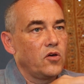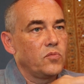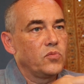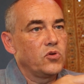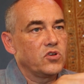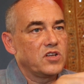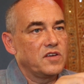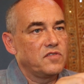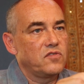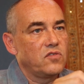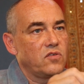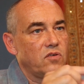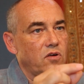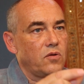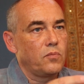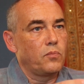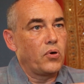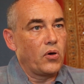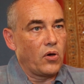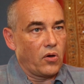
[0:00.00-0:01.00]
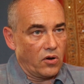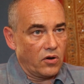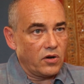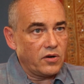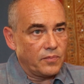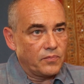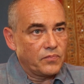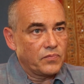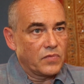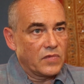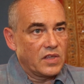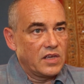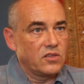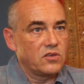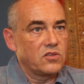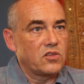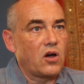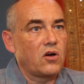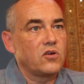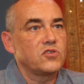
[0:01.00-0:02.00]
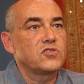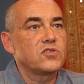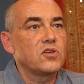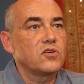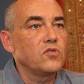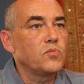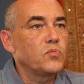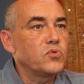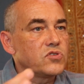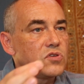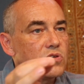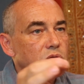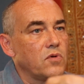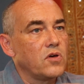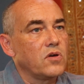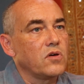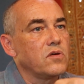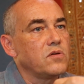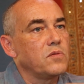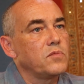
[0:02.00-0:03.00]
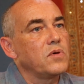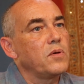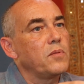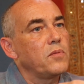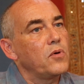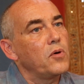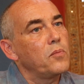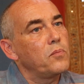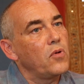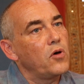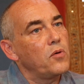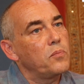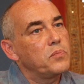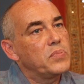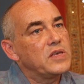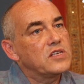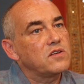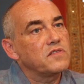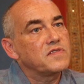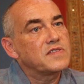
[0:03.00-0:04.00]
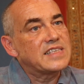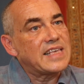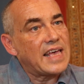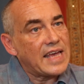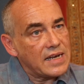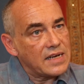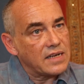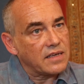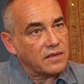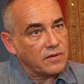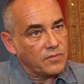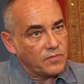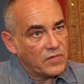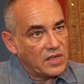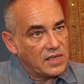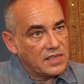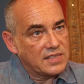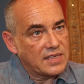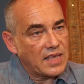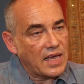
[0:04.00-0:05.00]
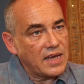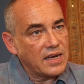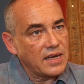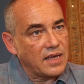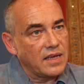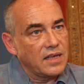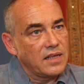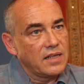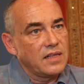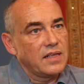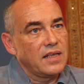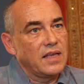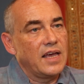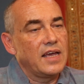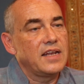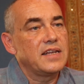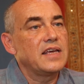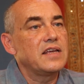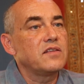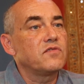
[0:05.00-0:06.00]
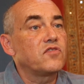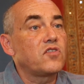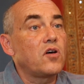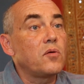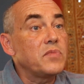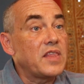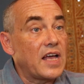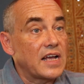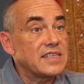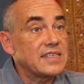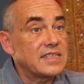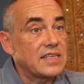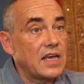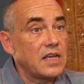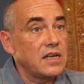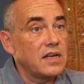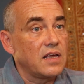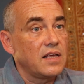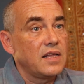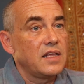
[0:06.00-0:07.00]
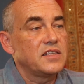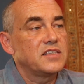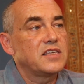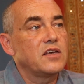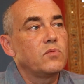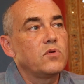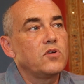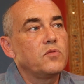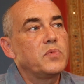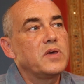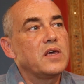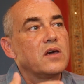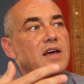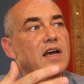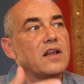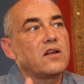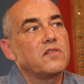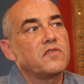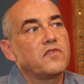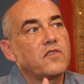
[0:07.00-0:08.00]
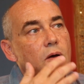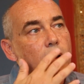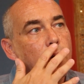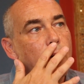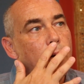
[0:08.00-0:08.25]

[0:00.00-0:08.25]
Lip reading: beautiful pearl in an oyster, you put a piece of sand inside, and then from that sand there will be a kind of